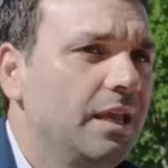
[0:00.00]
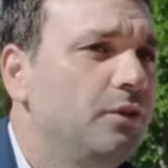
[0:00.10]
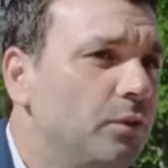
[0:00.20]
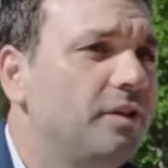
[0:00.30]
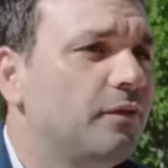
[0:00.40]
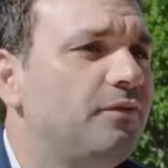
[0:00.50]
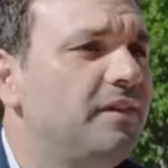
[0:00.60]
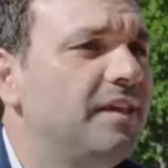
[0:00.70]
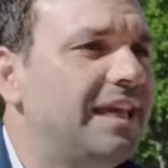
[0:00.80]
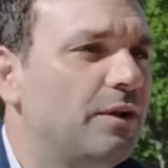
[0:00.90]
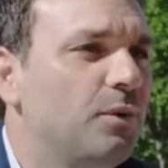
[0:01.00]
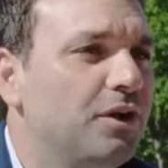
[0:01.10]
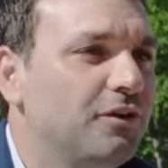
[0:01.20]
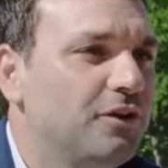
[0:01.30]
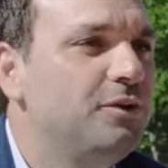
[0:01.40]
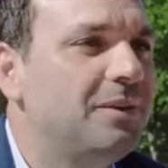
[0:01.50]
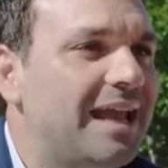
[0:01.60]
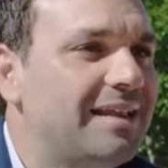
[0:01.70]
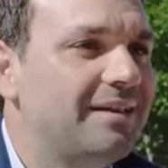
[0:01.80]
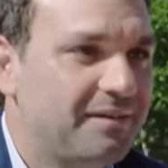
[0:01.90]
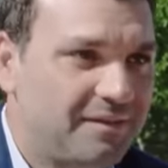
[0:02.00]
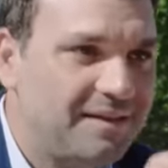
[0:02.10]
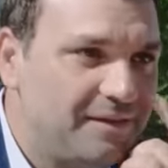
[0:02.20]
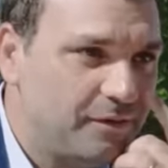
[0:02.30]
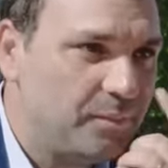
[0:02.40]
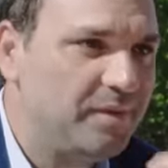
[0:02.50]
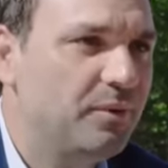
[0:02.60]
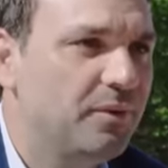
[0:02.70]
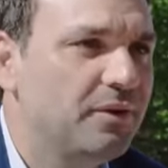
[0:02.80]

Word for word: you know, in the physical world, you can see the people,